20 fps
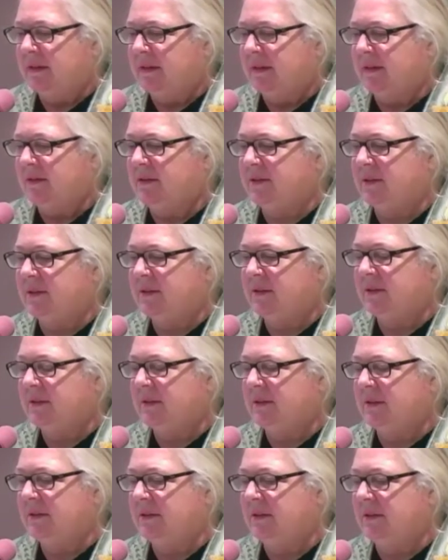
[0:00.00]
There's
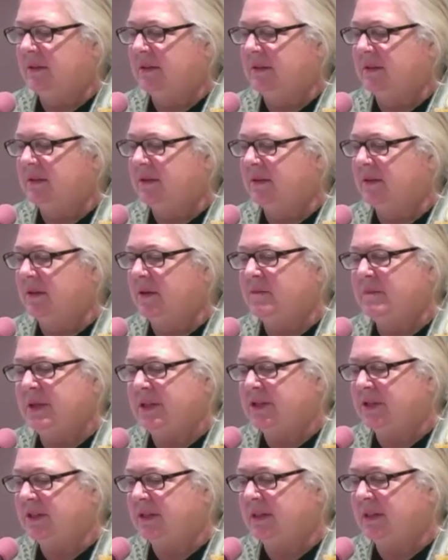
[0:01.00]
so
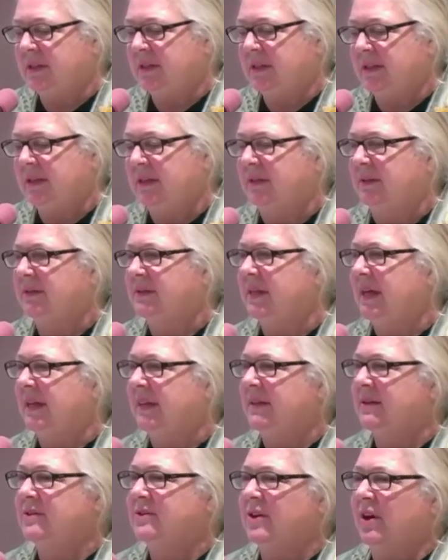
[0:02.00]
much guilt,
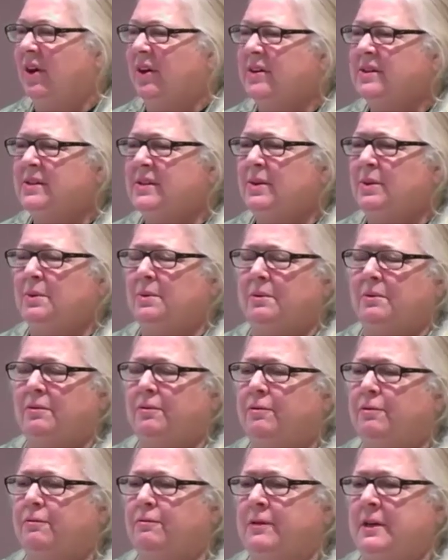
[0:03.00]
and there's also
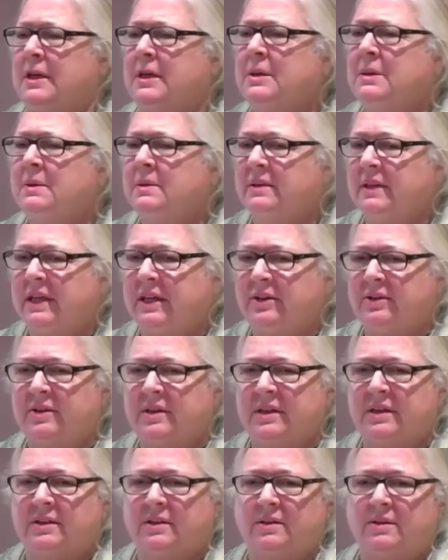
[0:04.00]
fear layered
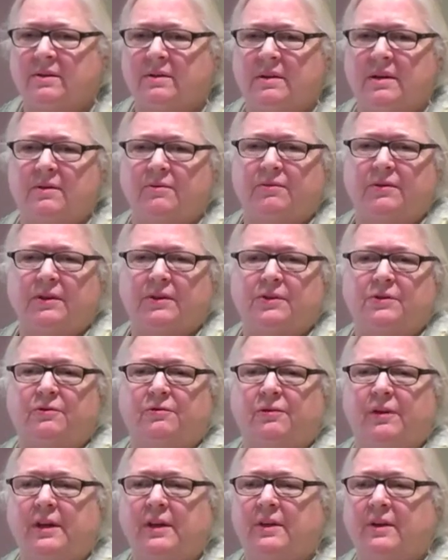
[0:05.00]
in grief. There's
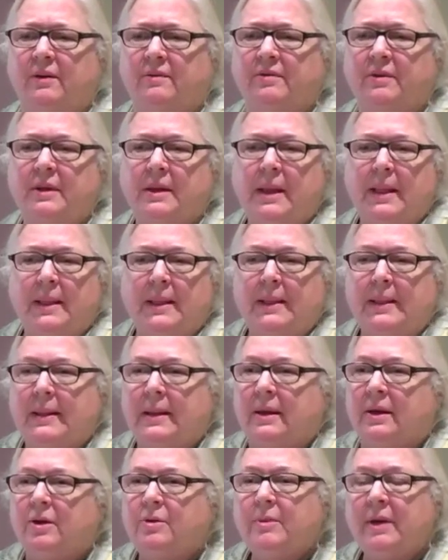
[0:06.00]
fear of,
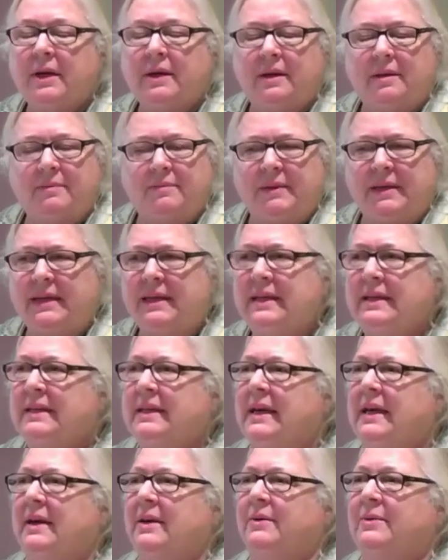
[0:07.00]
who am I going to be
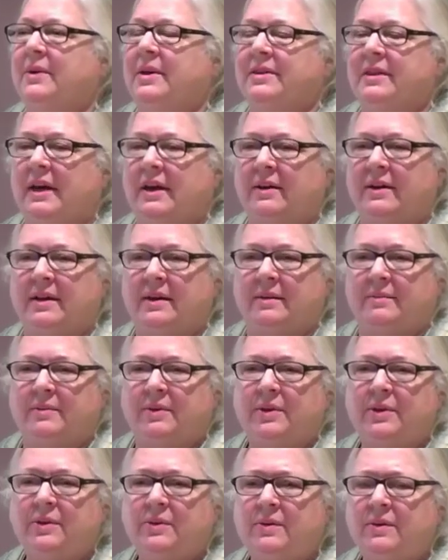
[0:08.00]
now without him?
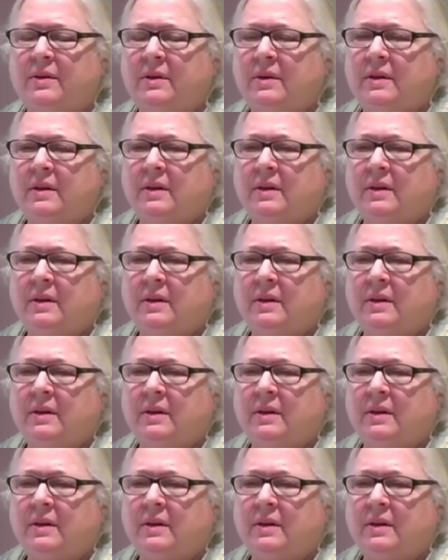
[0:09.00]
Who